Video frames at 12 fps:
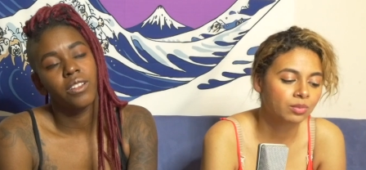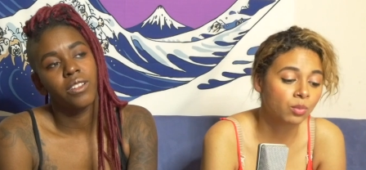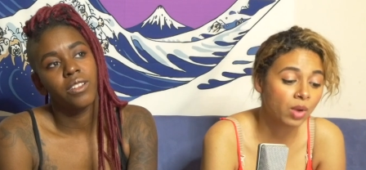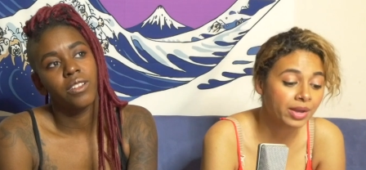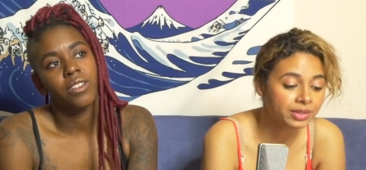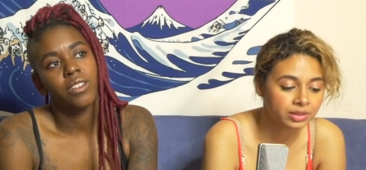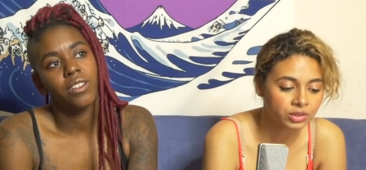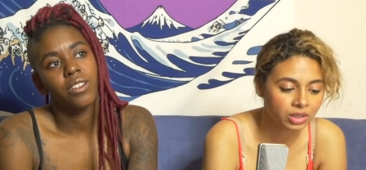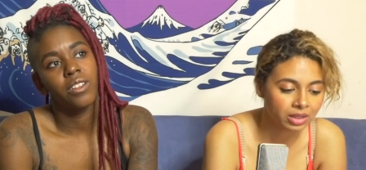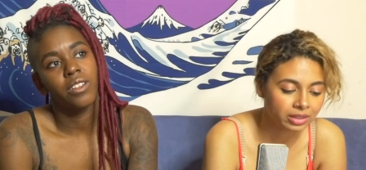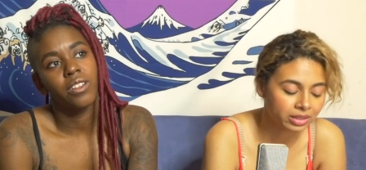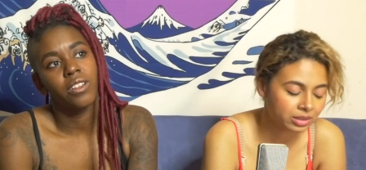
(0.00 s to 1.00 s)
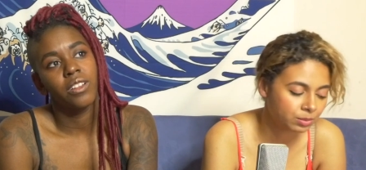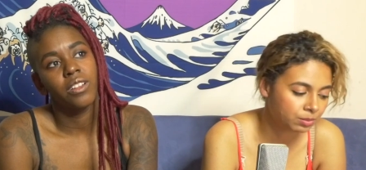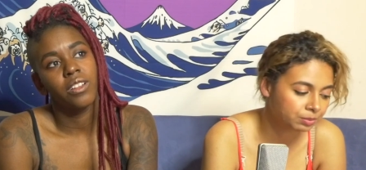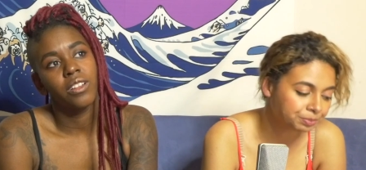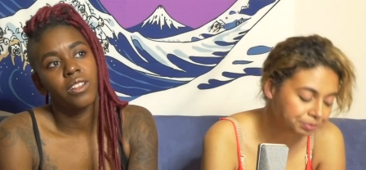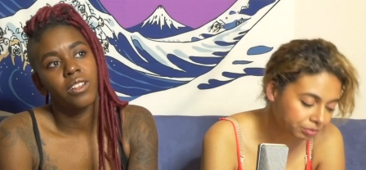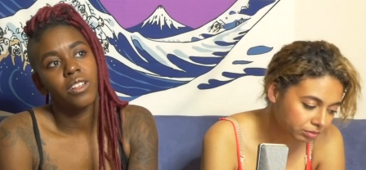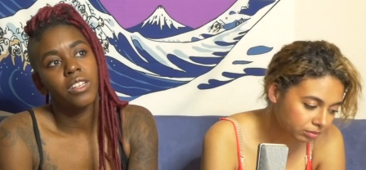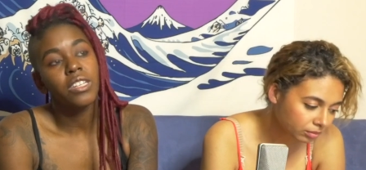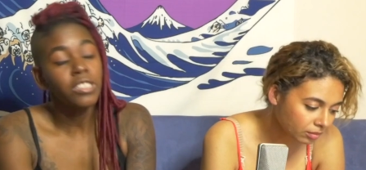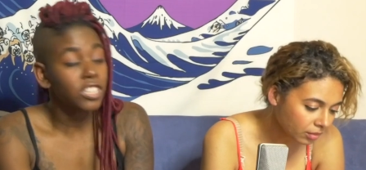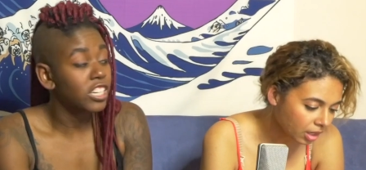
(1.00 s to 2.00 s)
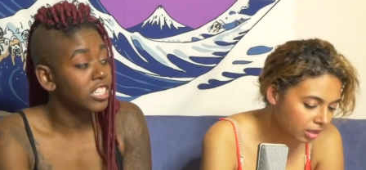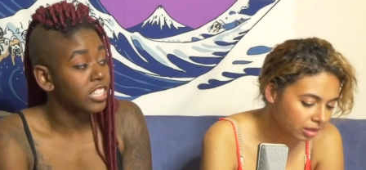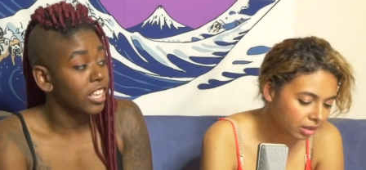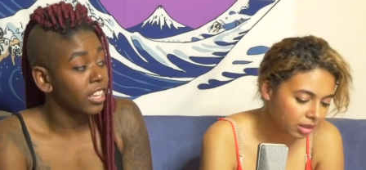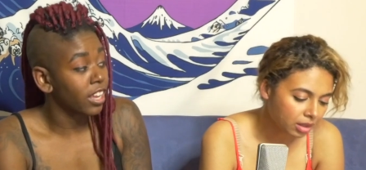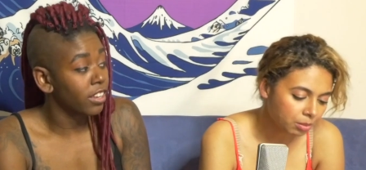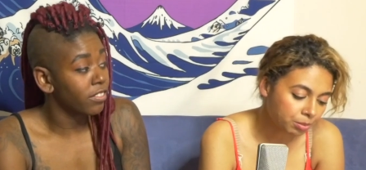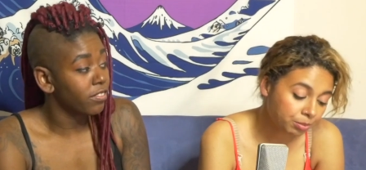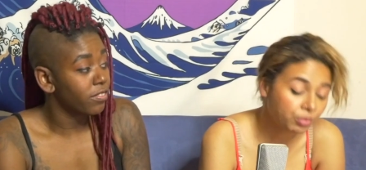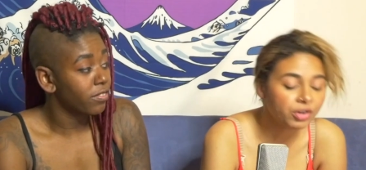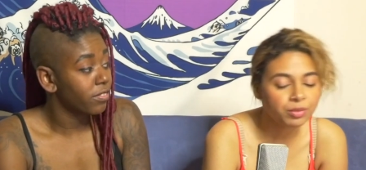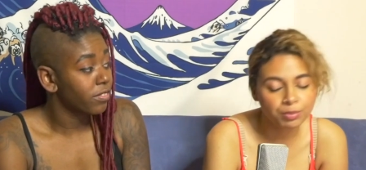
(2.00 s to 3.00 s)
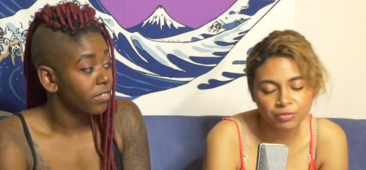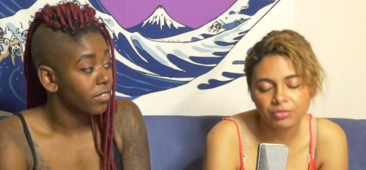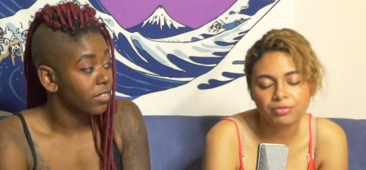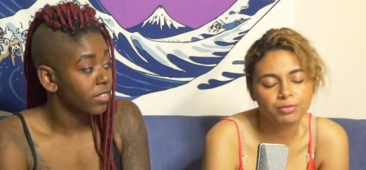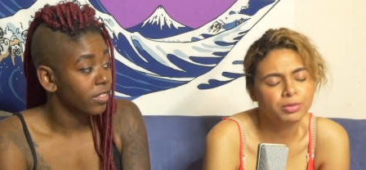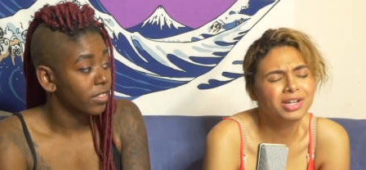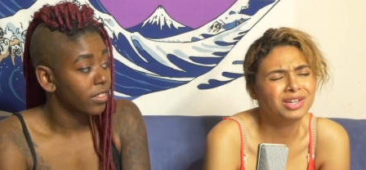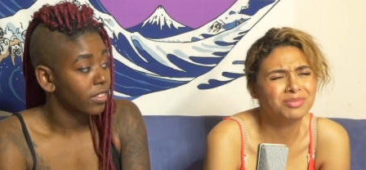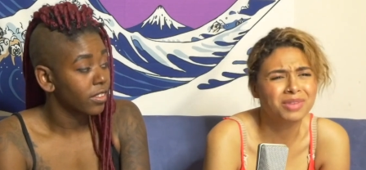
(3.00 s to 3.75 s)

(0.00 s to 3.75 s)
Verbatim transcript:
Speaker 1: was jealous did he say that? Pretty, pretty